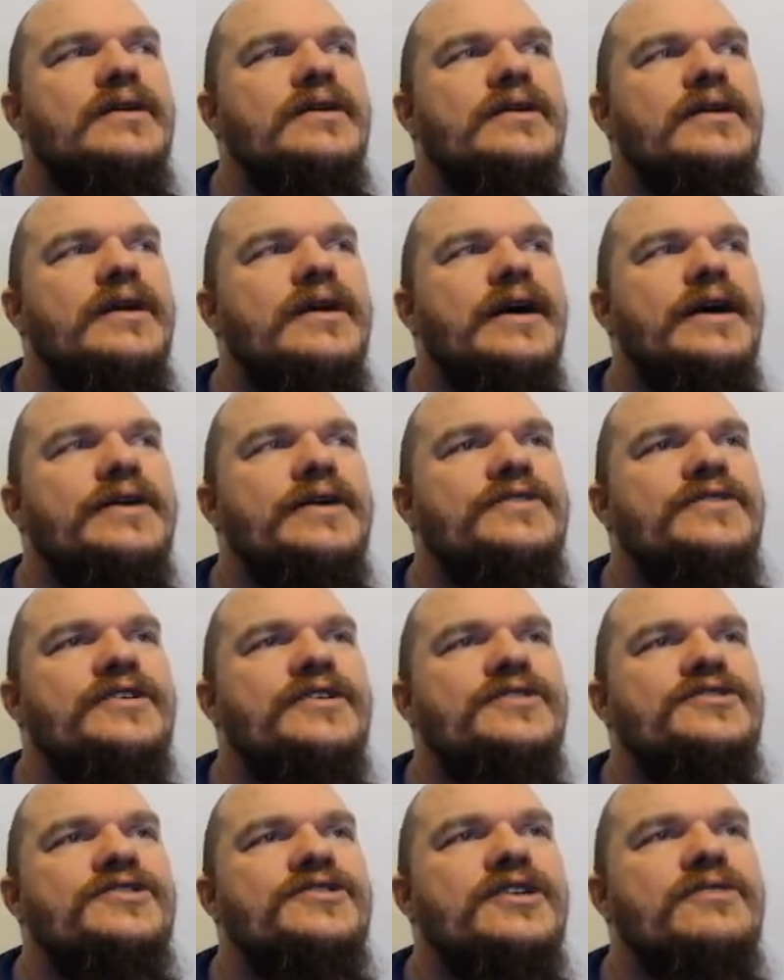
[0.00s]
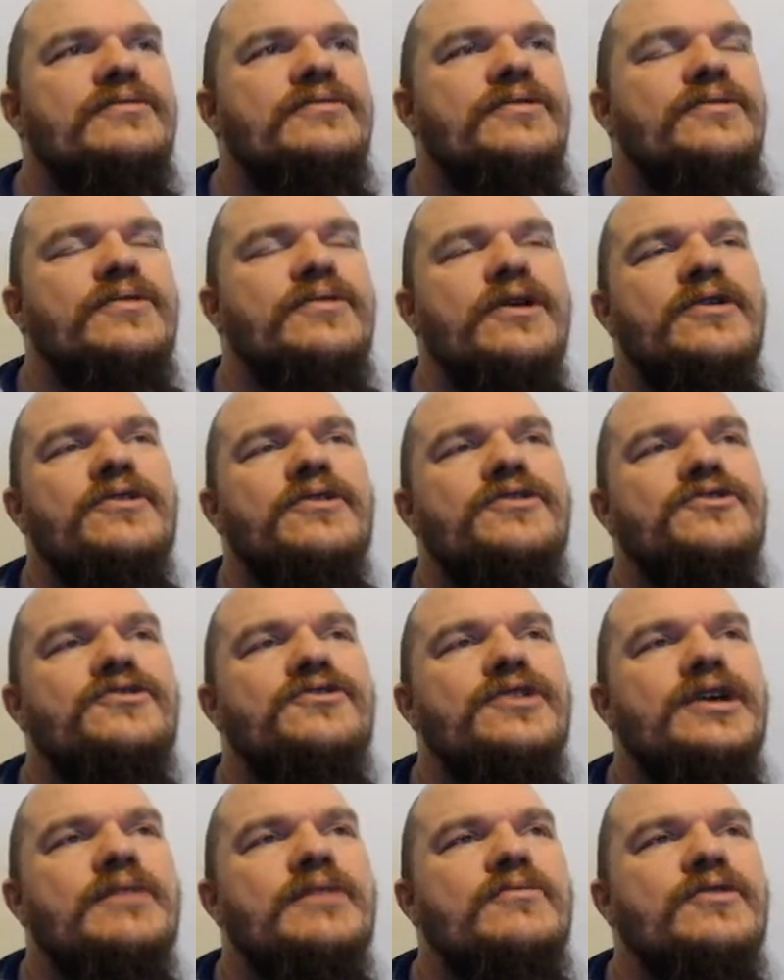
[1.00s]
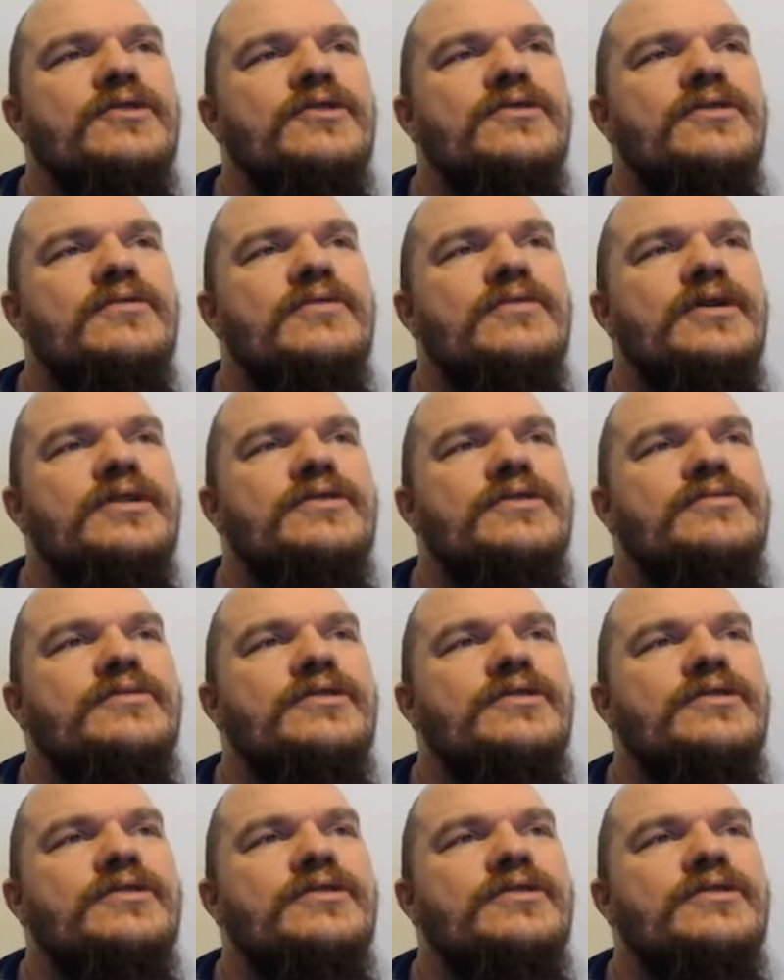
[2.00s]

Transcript: As does general rocketry. I'm wondering where do